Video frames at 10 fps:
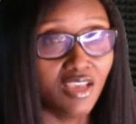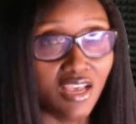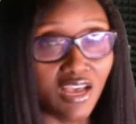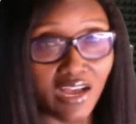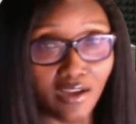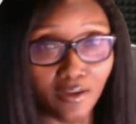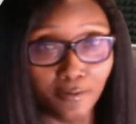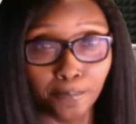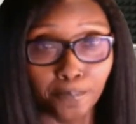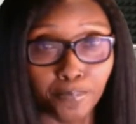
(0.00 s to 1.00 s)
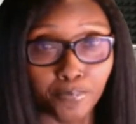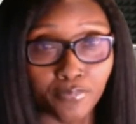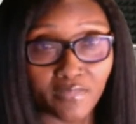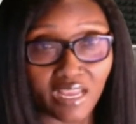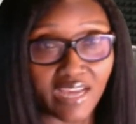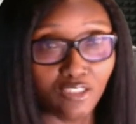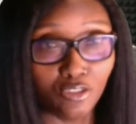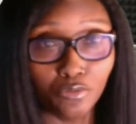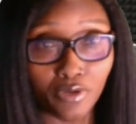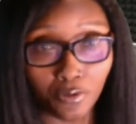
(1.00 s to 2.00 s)
Um, I do
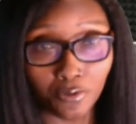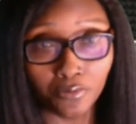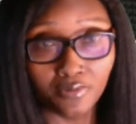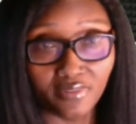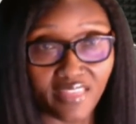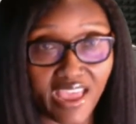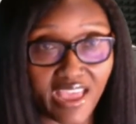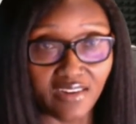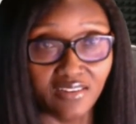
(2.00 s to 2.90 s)
know that